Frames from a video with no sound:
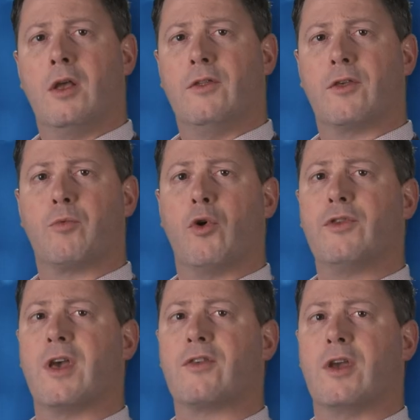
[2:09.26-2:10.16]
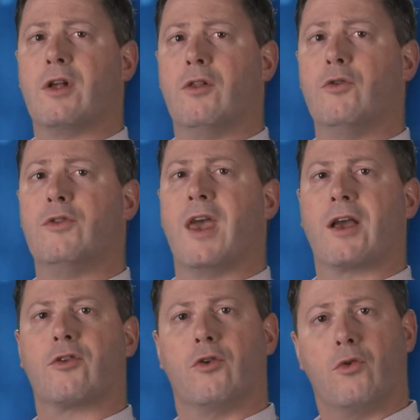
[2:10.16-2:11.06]
This process includes
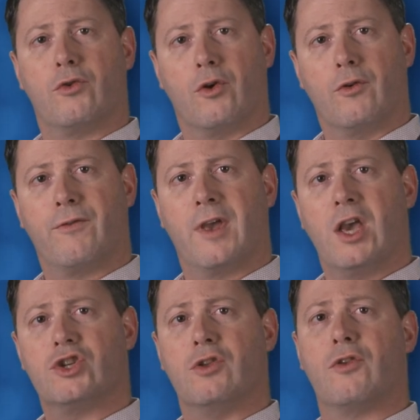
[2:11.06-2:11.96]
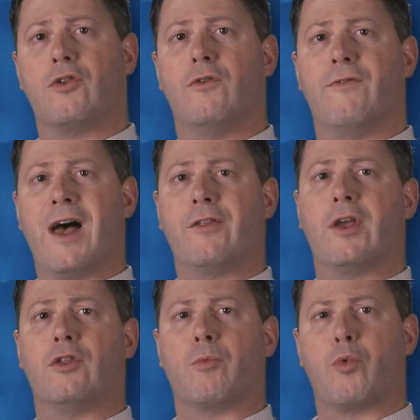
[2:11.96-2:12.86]
external certifications to
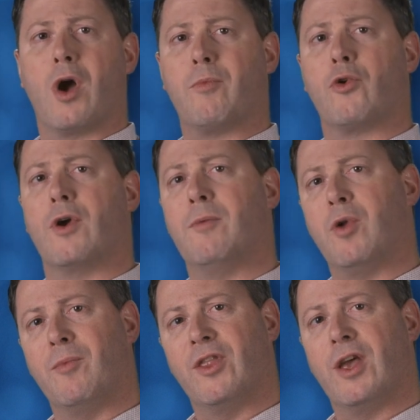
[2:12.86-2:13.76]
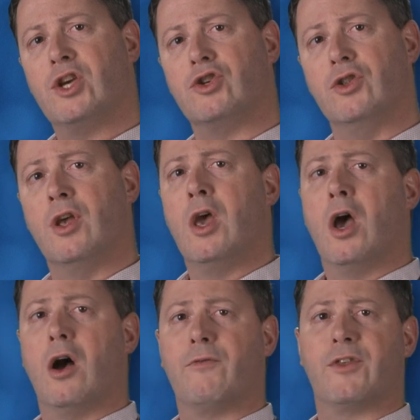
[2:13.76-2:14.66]
validate the proper implementation
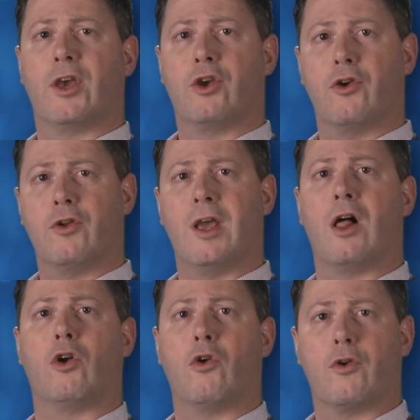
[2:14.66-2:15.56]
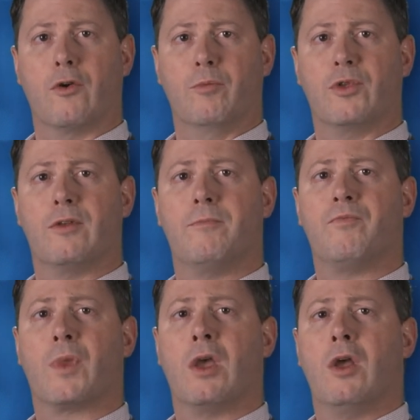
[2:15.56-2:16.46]
of security algorithms.
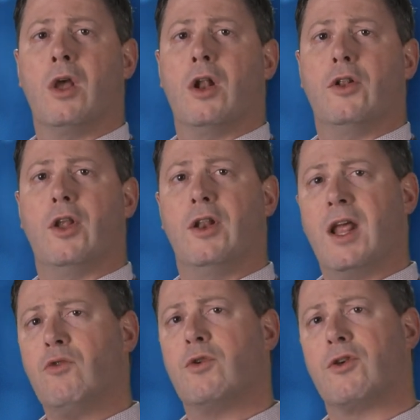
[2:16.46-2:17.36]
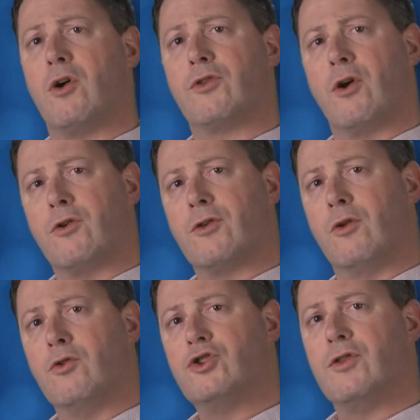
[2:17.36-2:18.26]
The net results are
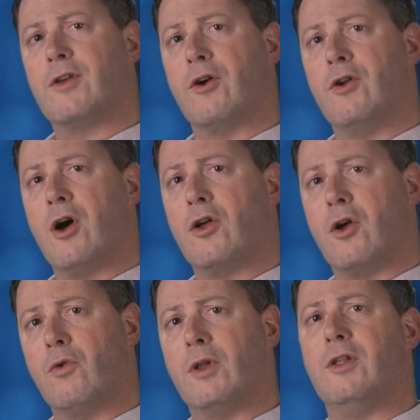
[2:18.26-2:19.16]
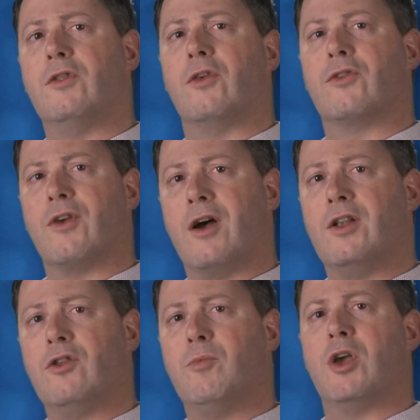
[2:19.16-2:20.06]
solutions that are not only
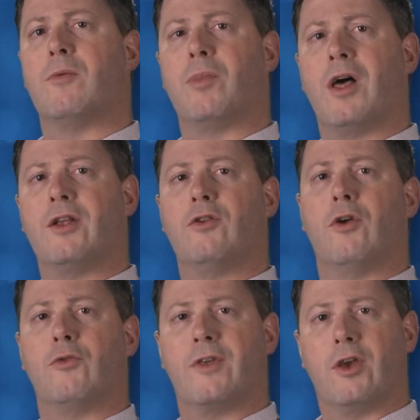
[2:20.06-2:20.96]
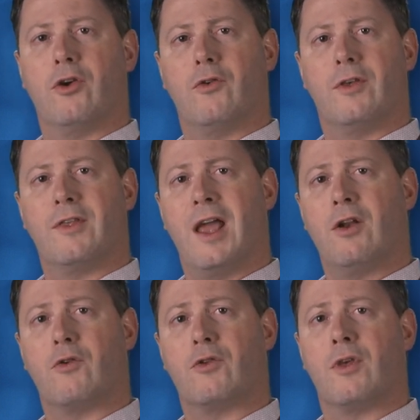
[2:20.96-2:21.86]
designed to be compliant to those security
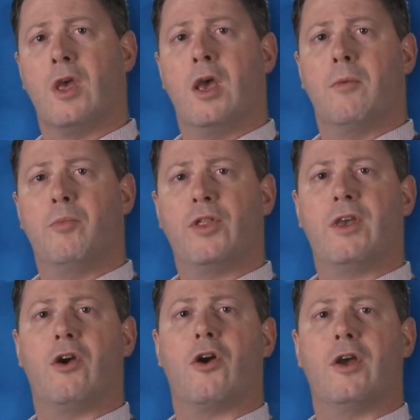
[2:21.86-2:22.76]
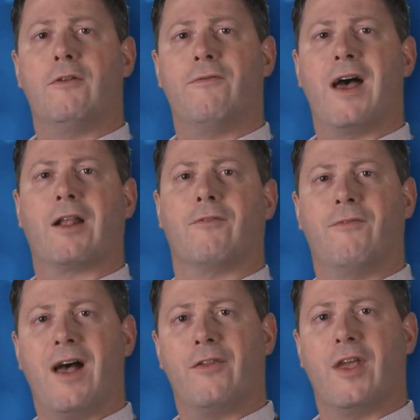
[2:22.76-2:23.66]
standards, but they are in fact
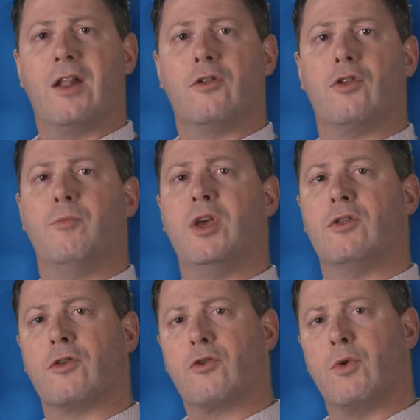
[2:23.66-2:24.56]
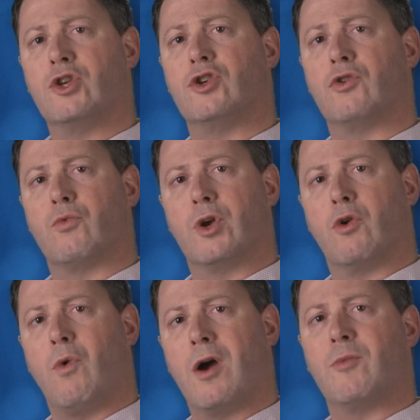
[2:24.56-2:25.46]
validated to meet the stringent
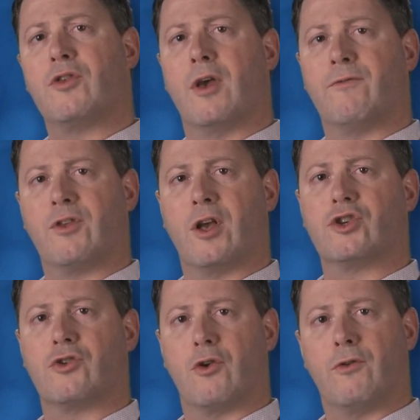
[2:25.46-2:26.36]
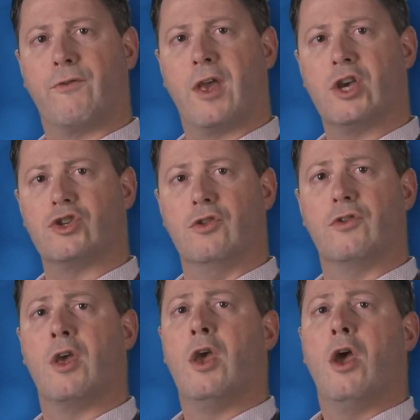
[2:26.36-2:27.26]
requirements of such
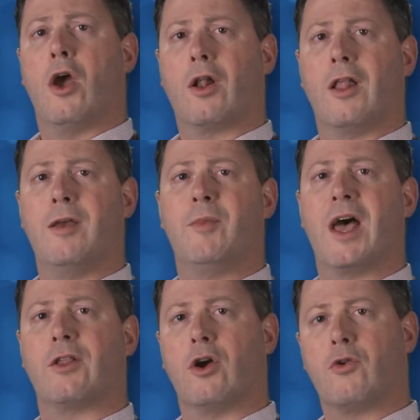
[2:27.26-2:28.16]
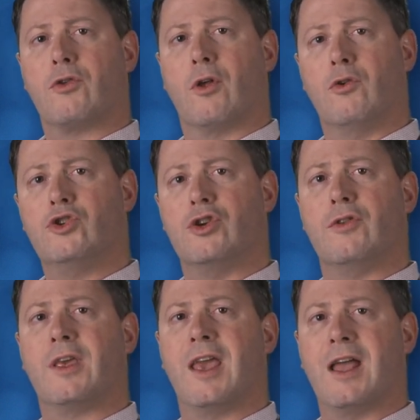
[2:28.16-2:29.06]
certifications, a claim that other
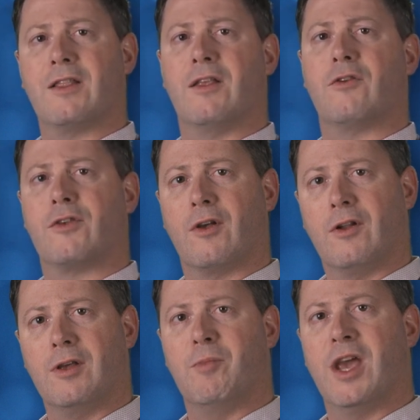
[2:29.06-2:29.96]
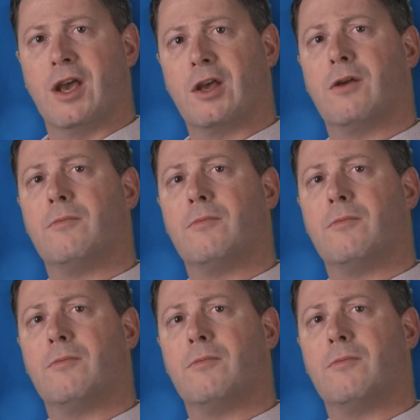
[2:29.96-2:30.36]
solutions can't necessarily make.